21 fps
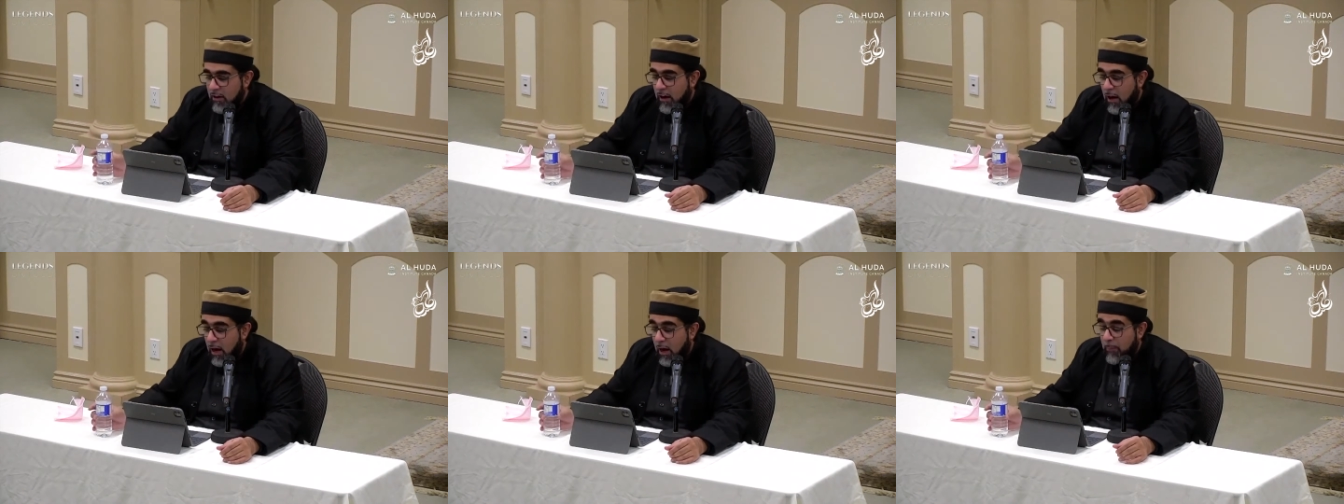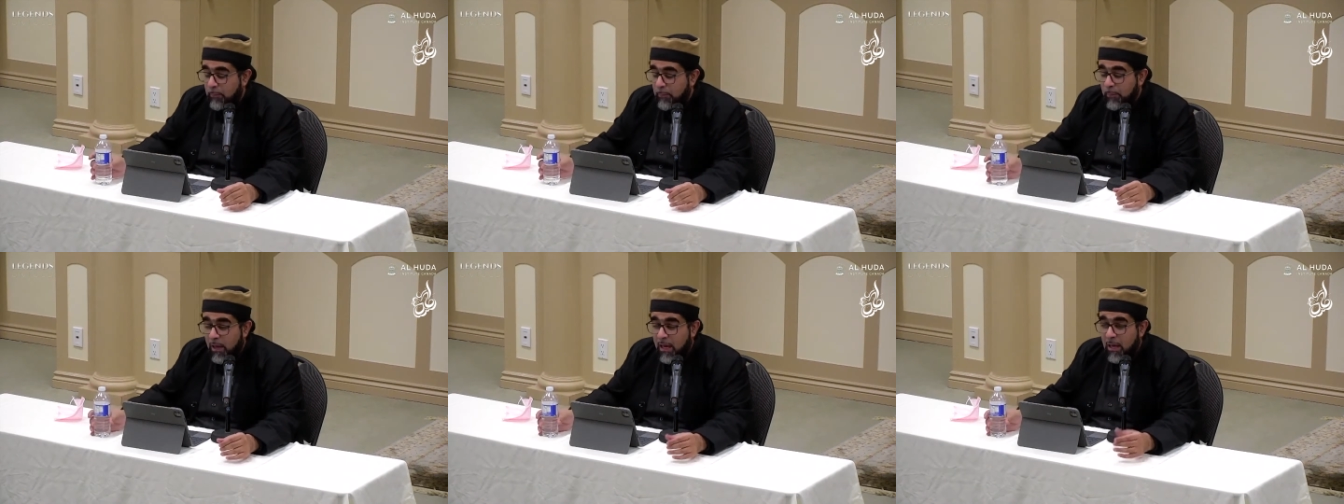uh,
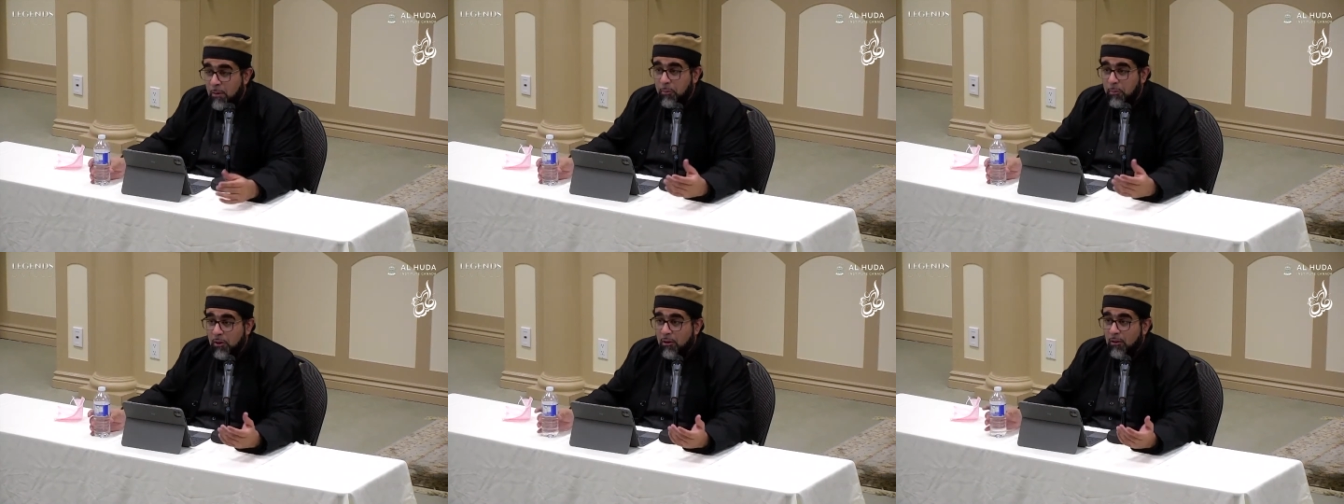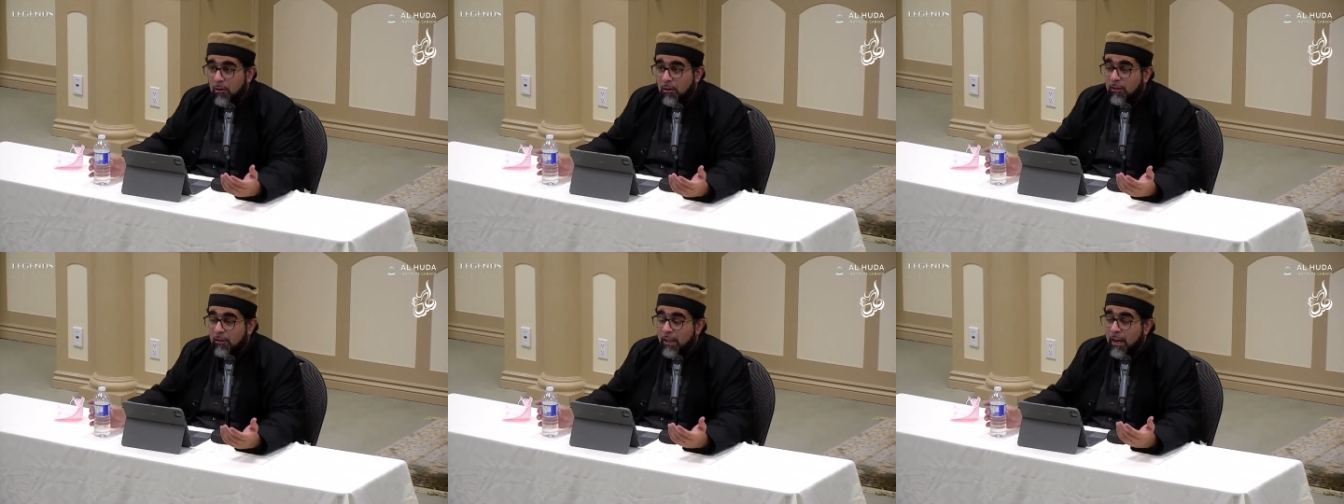
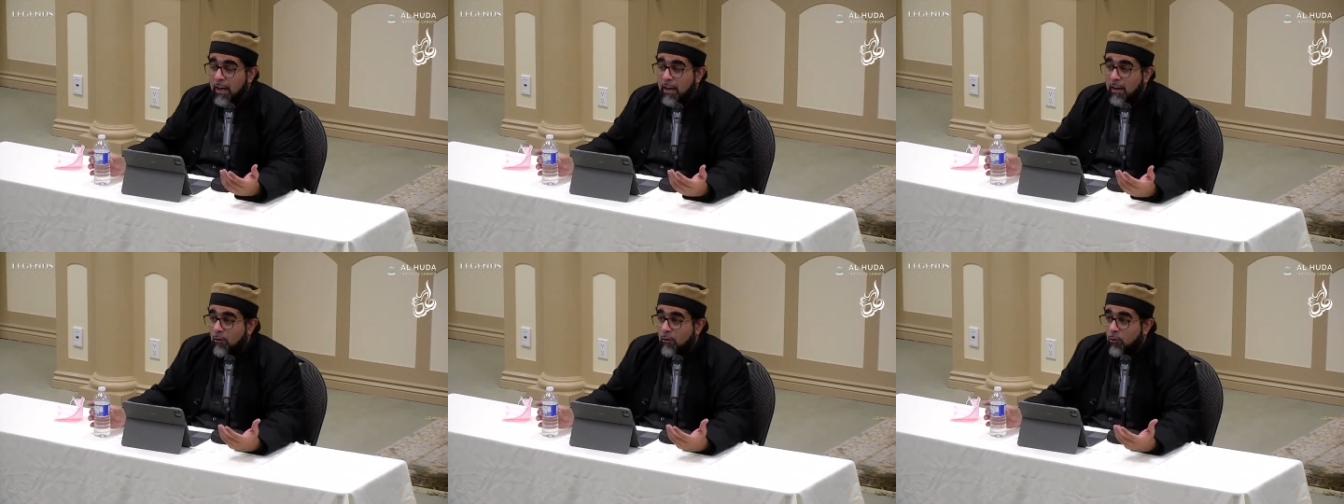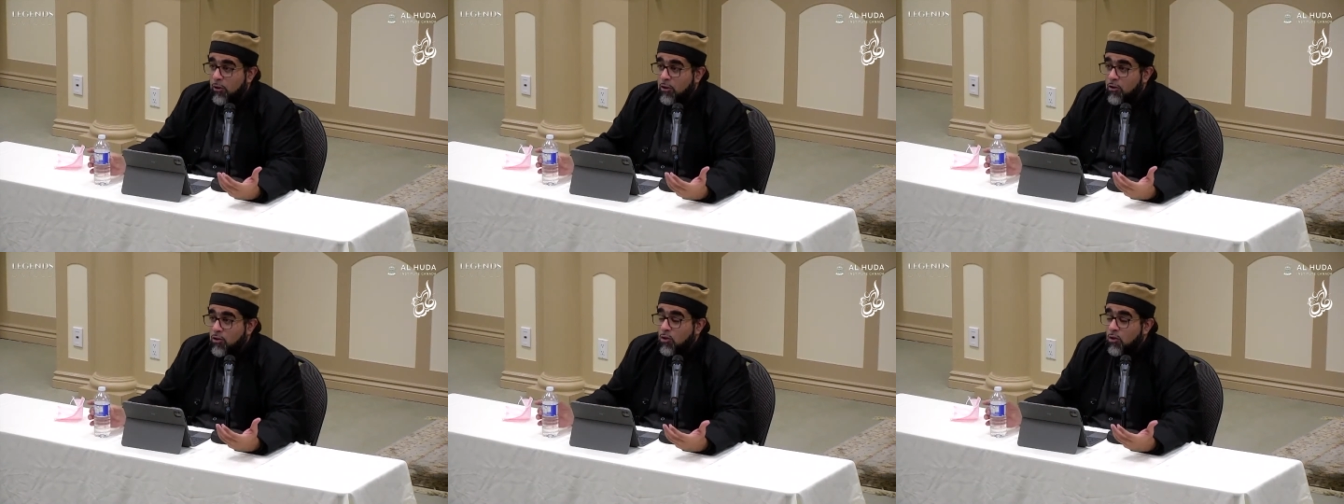people they
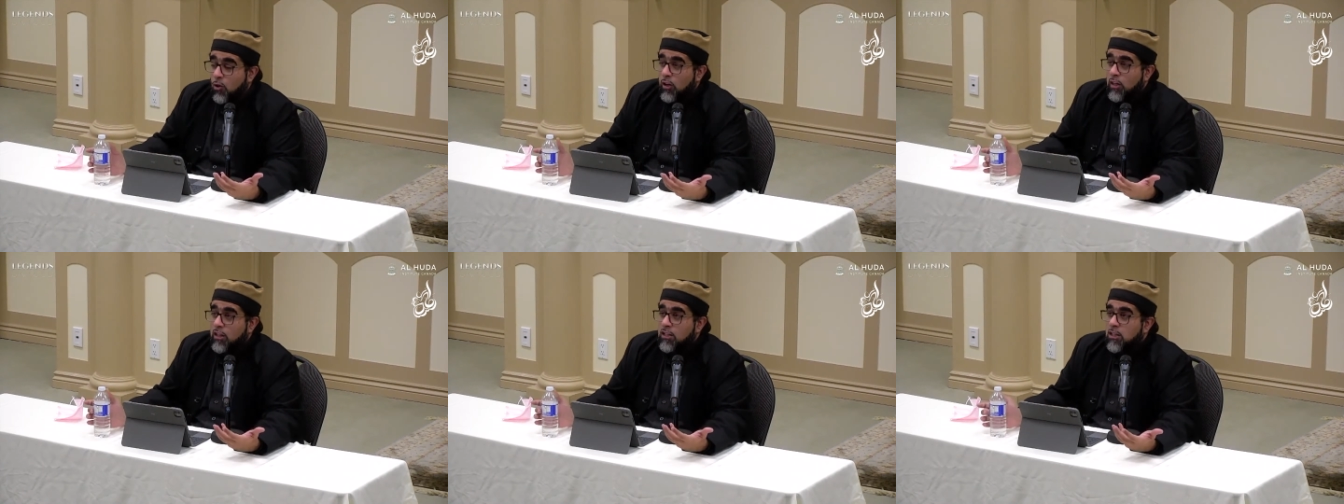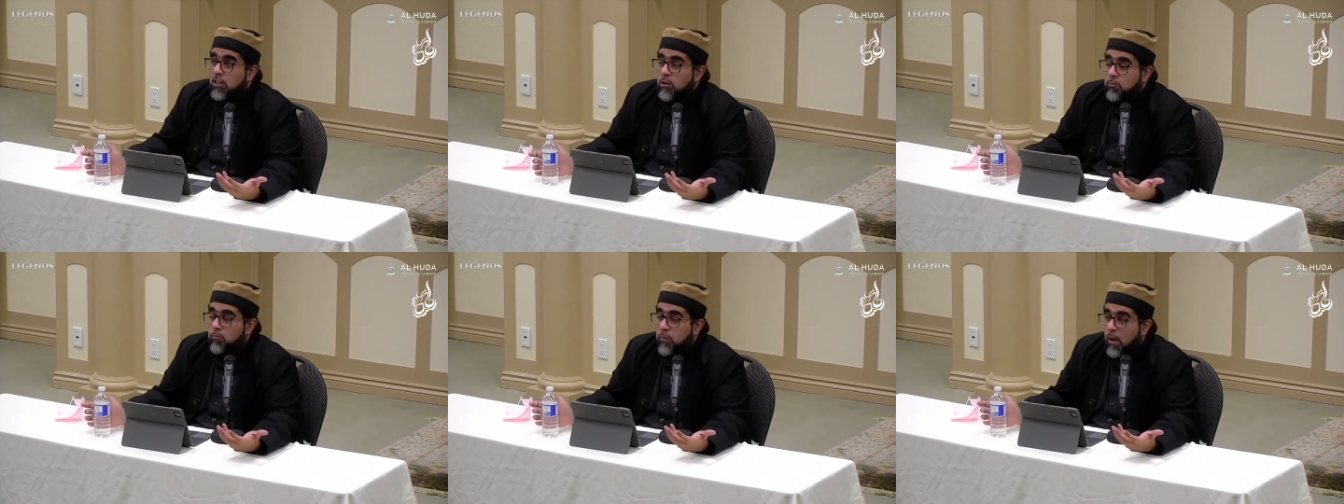were so
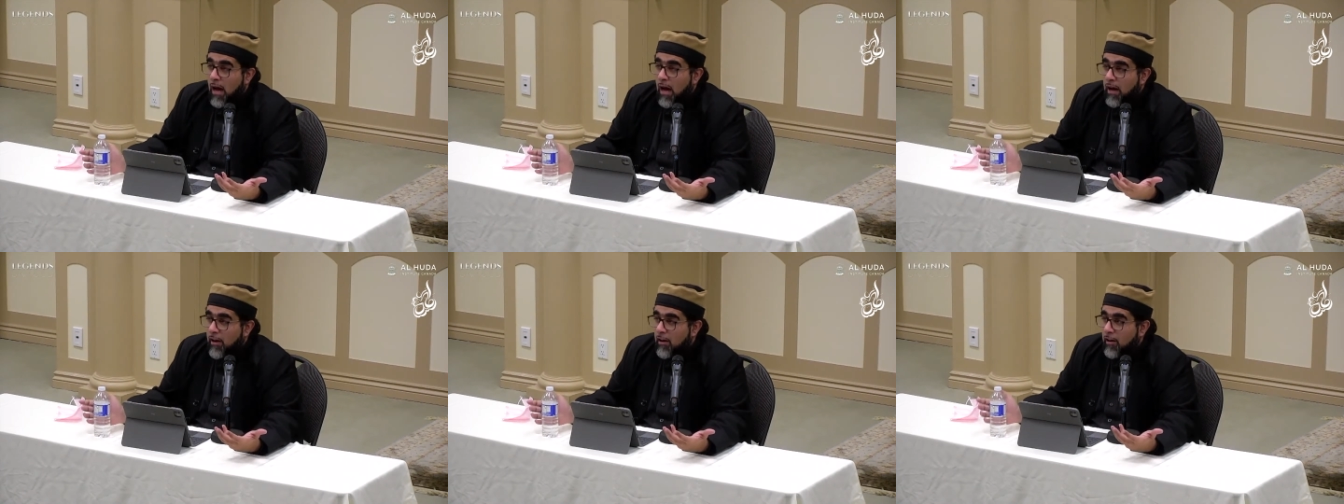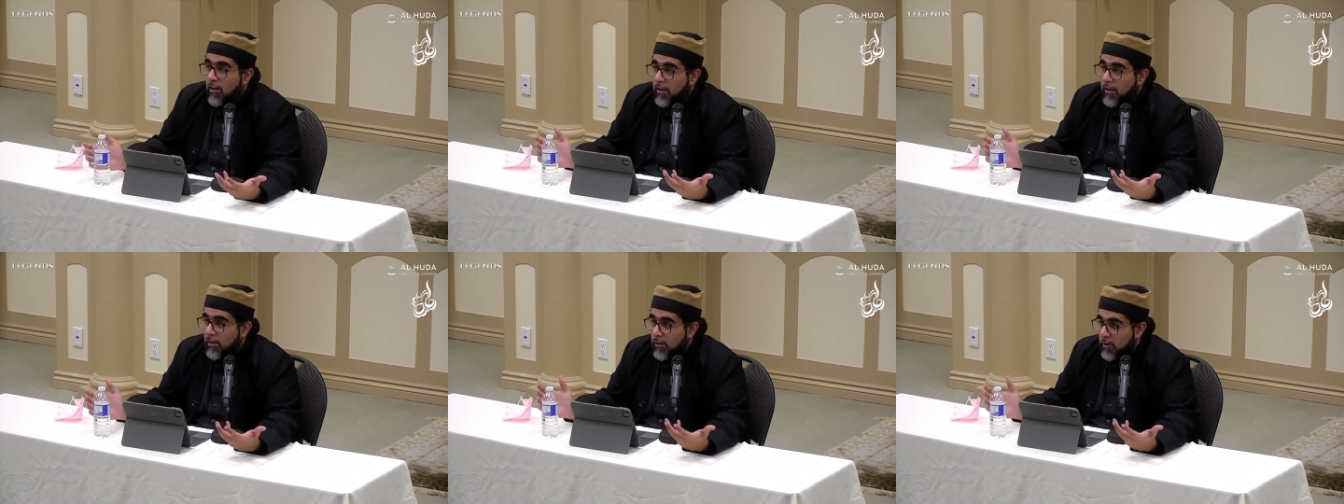
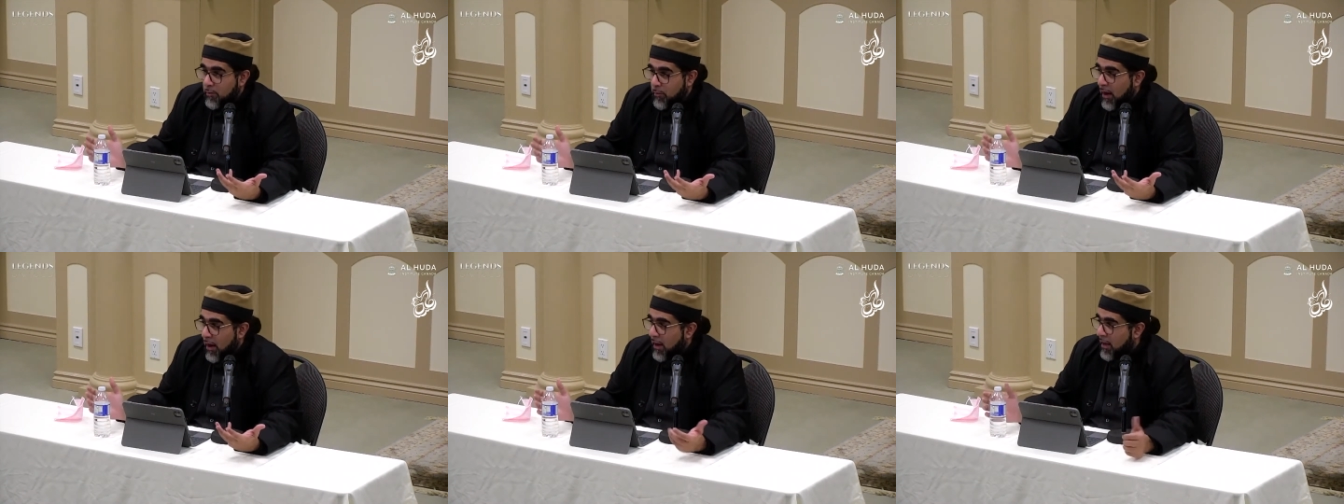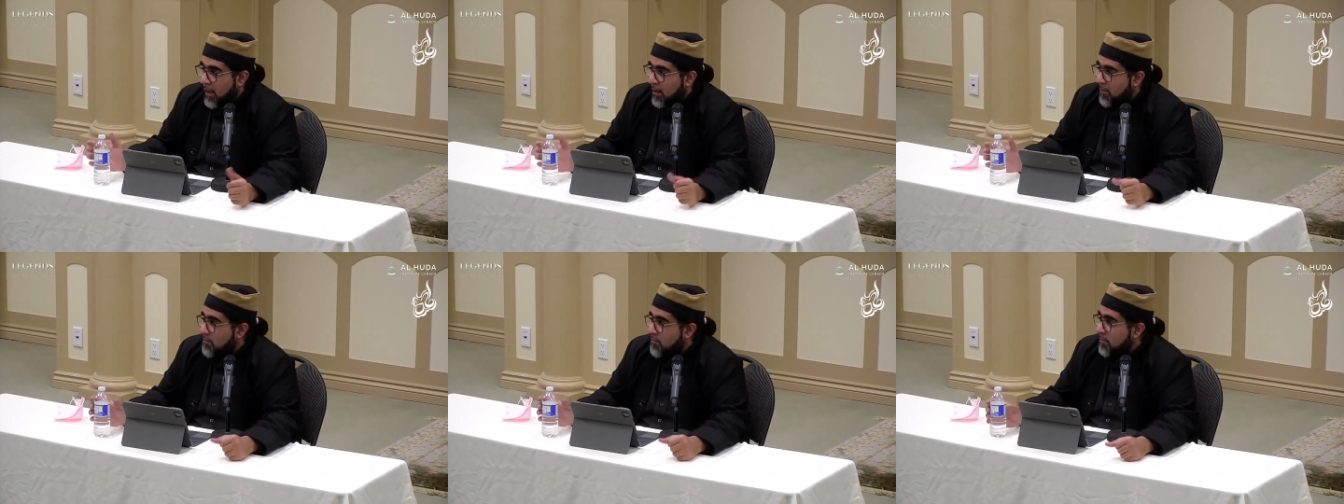inspired by
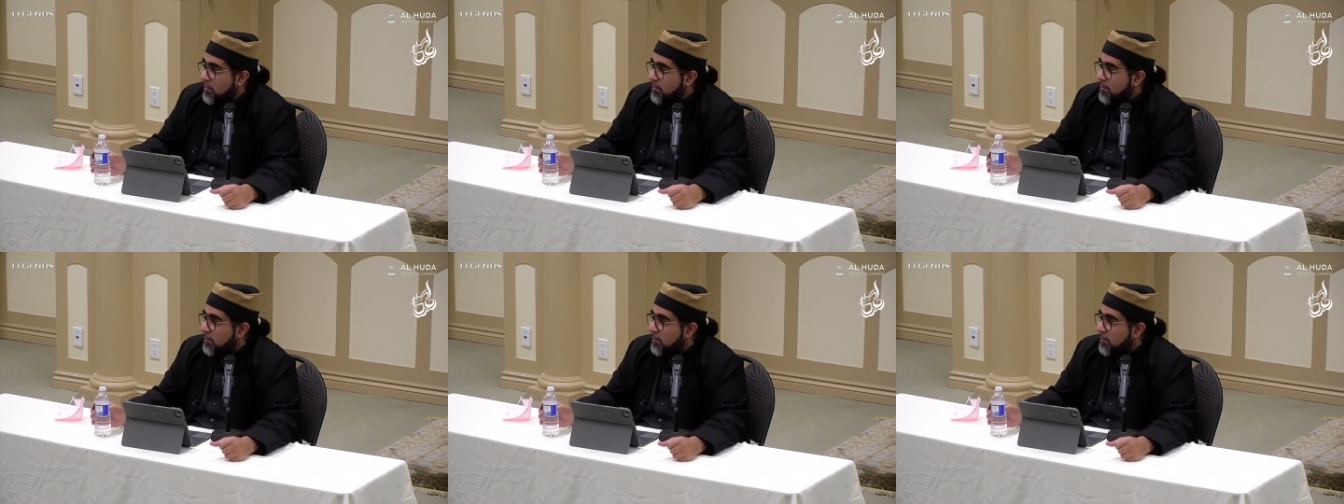him.